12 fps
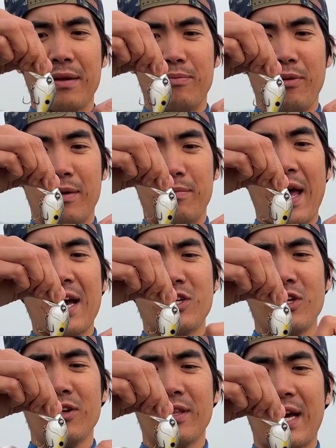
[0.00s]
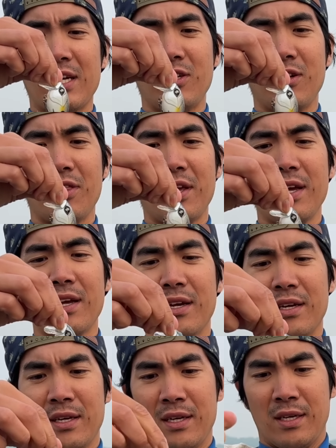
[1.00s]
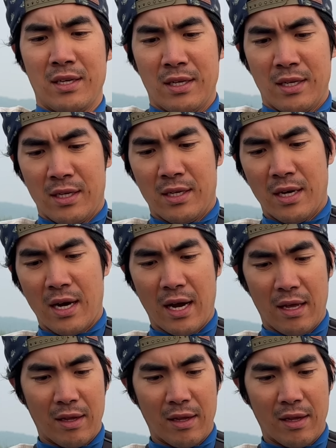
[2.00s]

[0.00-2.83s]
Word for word: Maybe one last year. Last year? Last year, you think? Maybe late last year. All right.